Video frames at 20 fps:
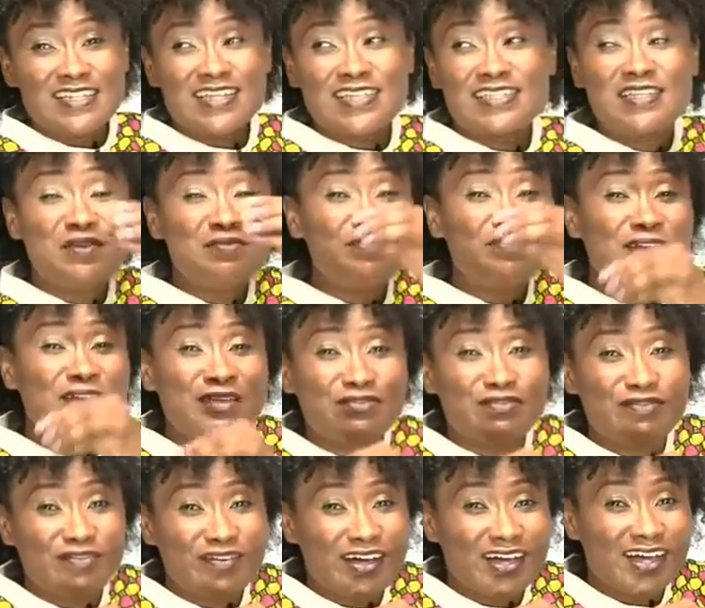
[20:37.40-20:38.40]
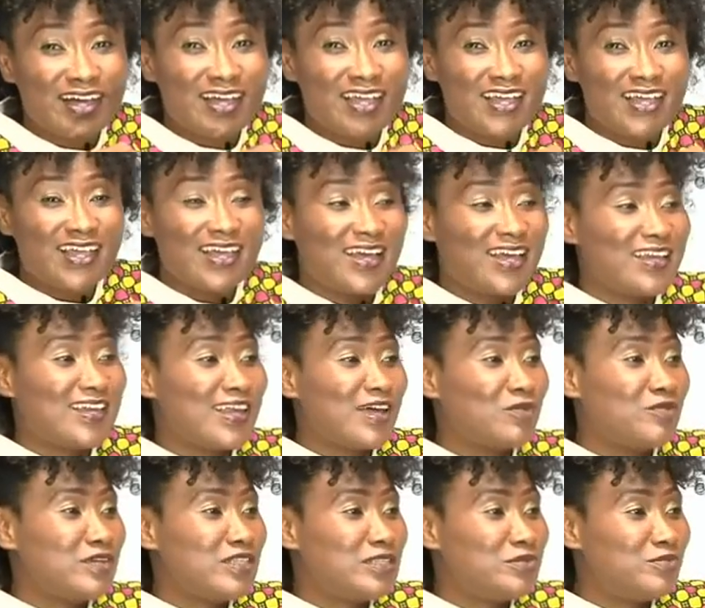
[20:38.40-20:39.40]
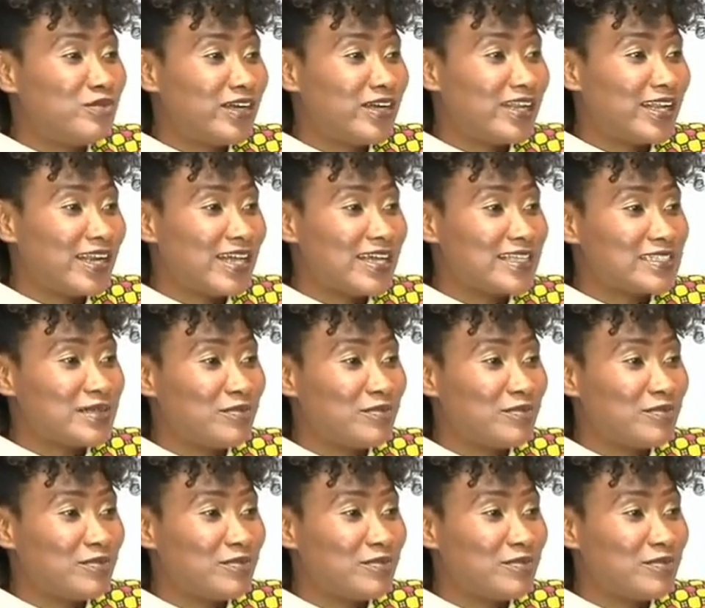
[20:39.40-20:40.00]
And that's a tea bread fun. And a wheat bread and